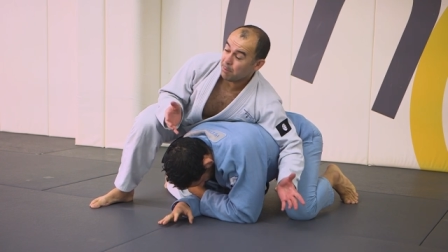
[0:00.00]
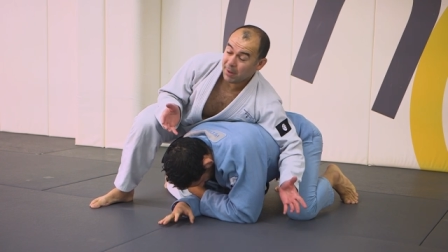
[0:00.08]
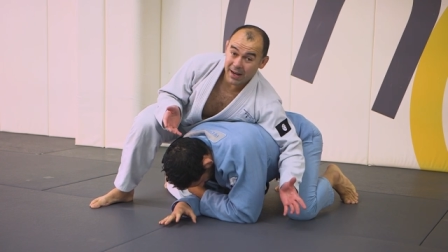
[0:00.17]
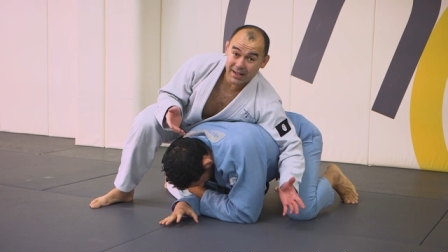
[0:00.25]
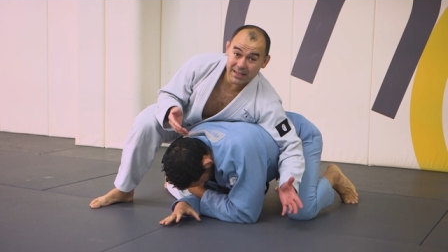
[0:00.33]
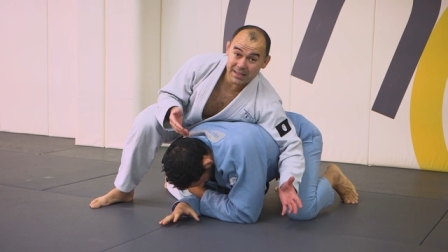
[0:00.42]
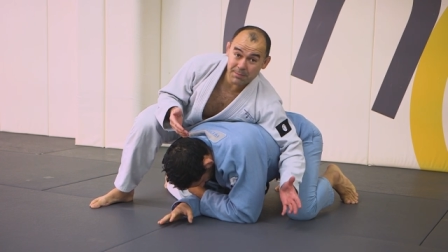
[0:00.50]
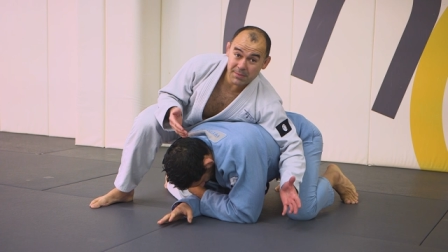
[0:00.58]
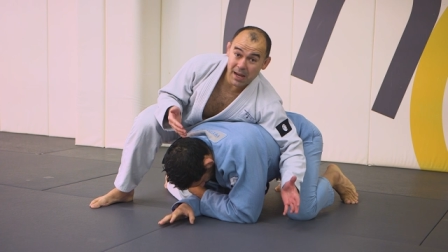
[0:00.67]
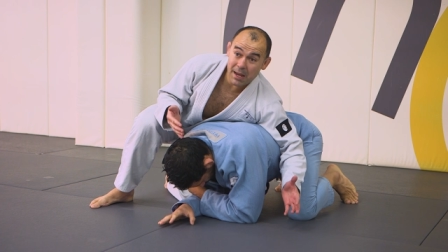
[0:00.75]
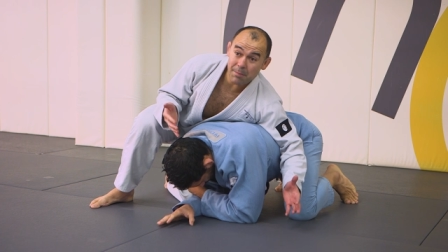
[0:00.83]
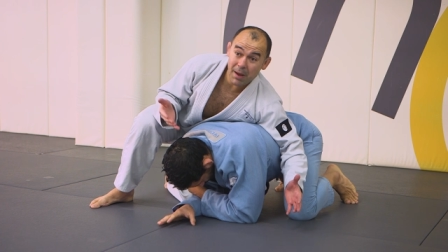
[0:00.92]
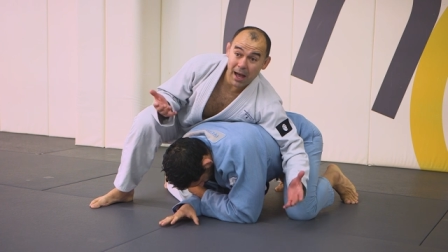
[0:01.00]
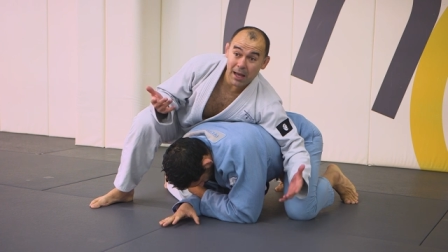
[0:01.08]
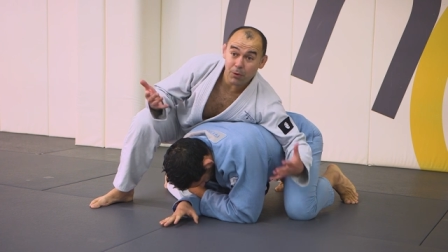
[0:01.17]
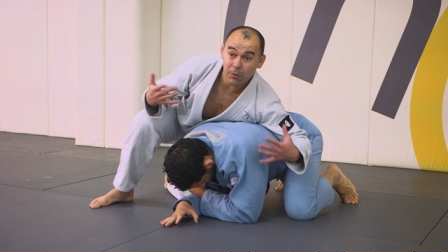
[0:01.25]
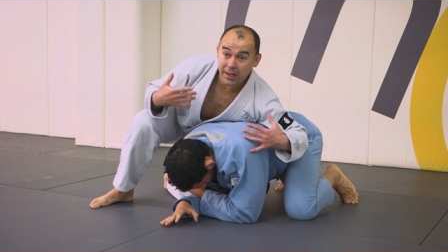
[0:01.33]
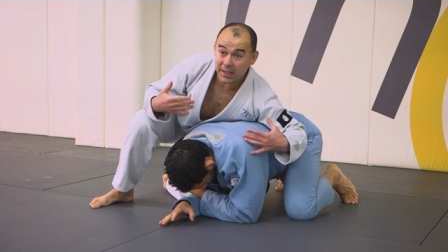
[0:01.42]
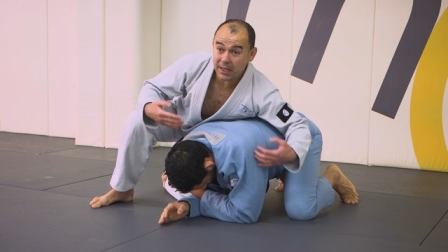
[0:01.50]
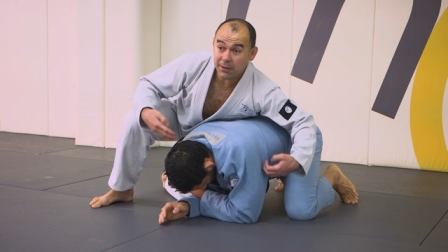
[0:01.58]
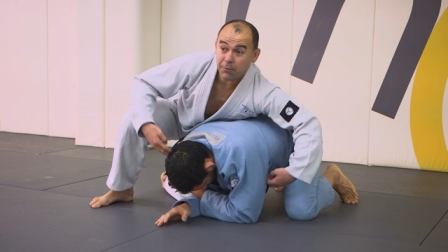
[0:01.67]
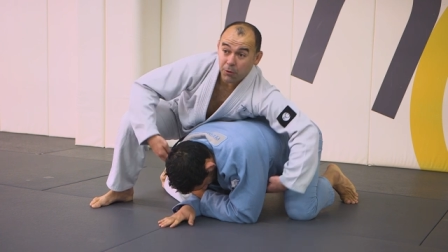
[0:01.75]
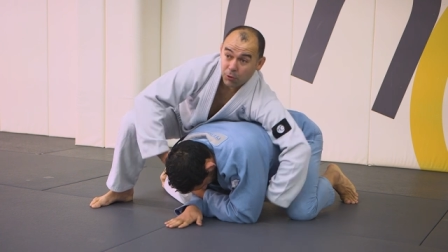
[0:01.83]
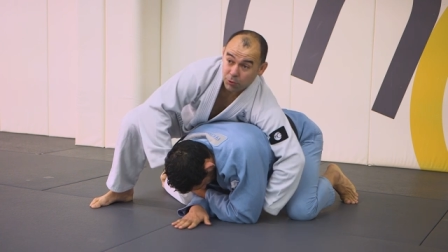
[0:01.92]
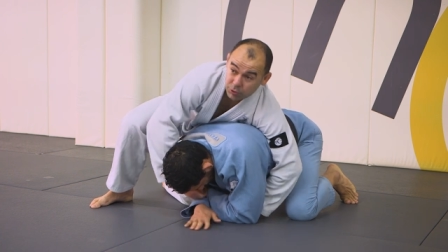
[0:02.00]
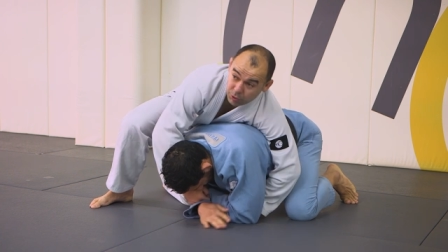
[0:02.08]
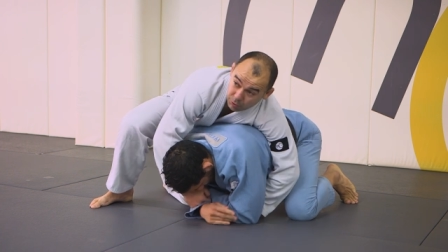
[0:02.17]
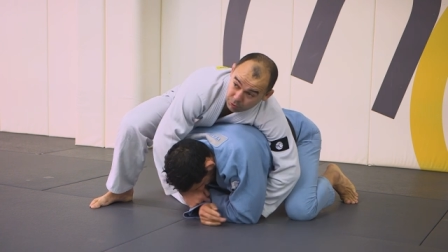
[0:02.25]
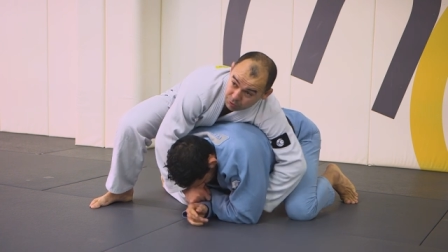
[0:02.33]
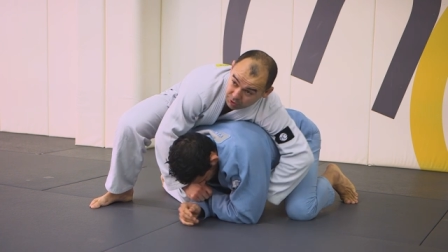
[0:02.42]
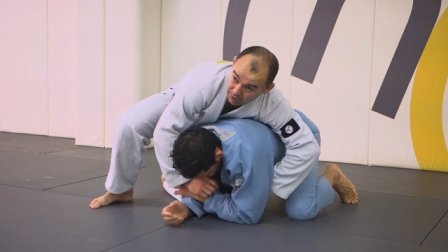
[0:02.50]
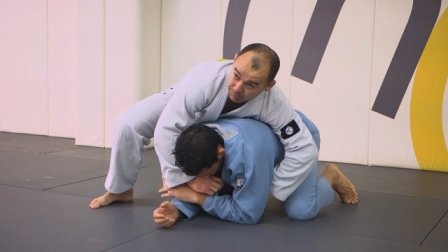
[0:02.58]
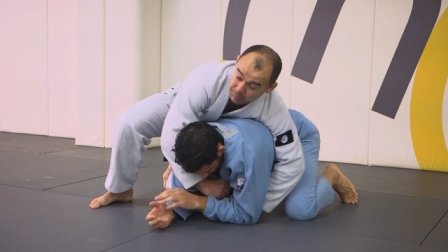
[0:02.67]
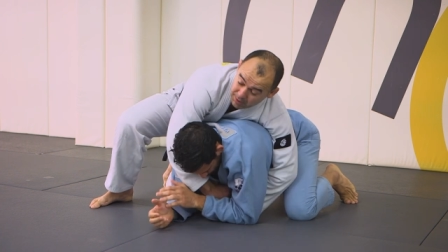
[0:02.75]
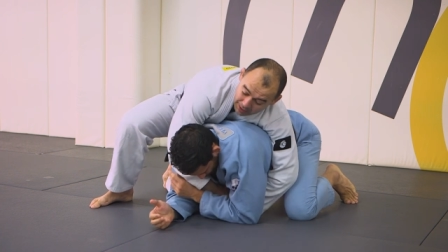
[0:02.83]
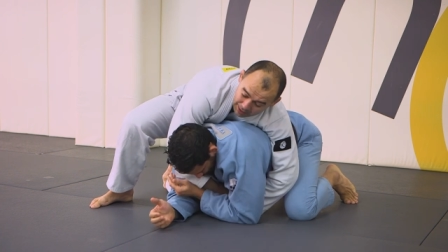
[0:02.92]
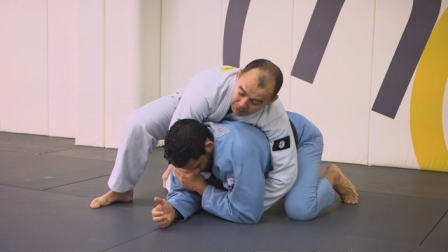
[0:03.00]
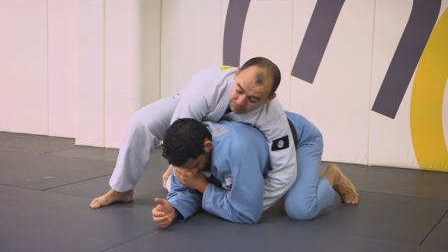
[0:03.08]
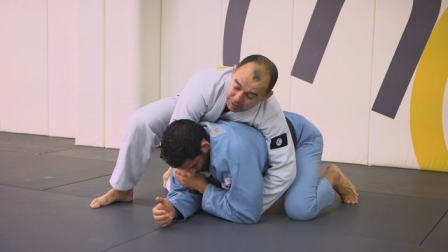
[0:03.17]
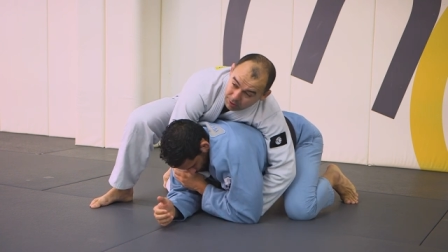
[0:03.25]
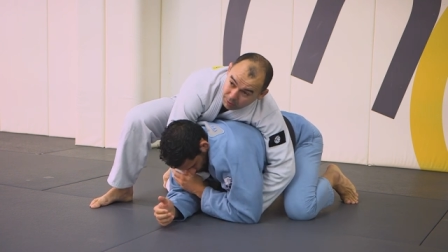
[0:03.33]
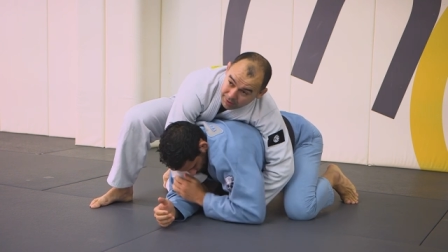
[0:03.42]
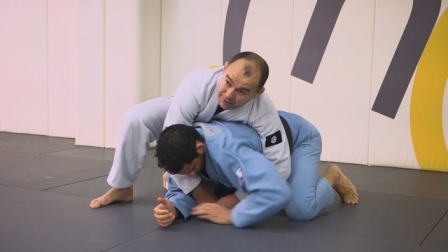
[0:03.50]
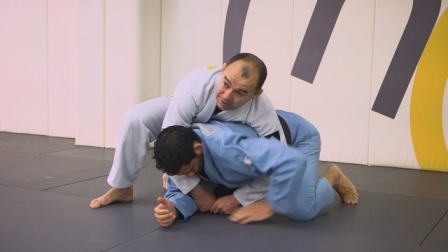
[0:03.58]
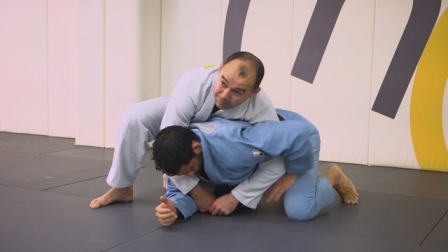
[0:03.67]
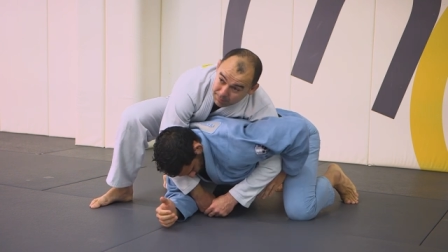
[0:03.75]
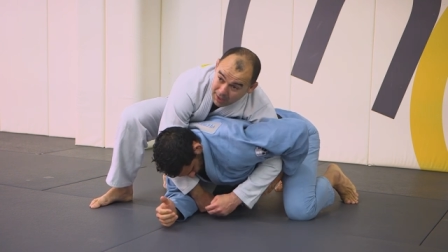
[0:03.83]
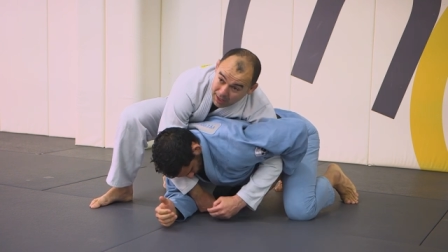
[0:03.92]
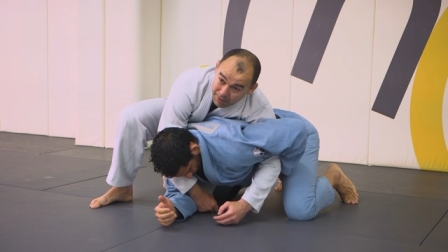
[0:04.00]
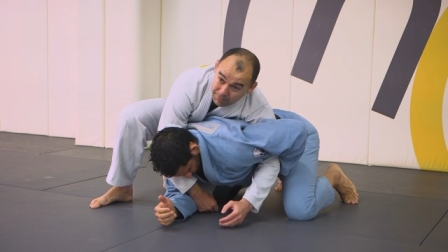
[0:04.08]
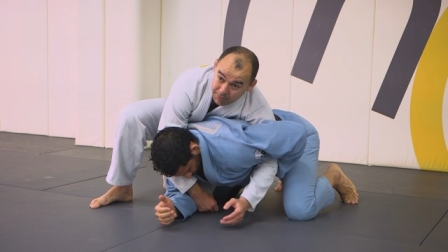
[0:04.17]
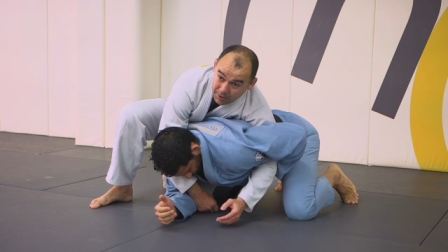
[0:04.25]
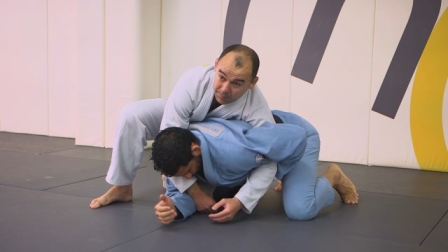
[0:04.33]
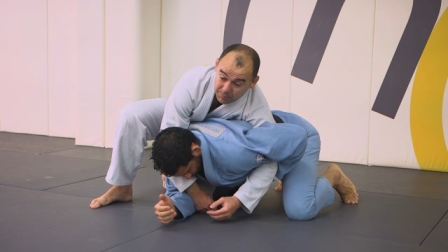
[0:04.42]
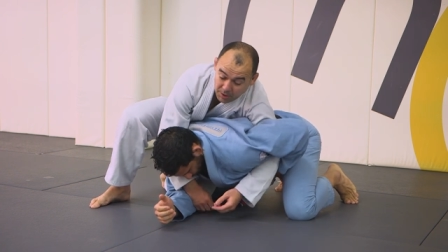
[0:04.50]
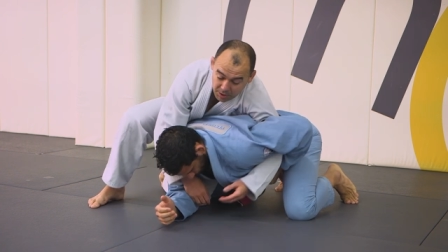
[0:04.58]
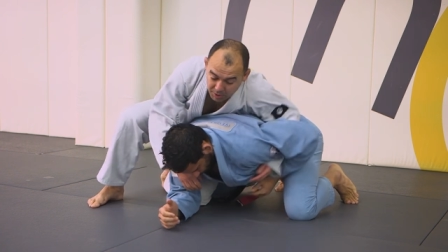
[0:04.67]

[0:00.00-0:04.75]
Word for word: But at the same time, I don't want to give control to him. I don't want to go and give my arm for him.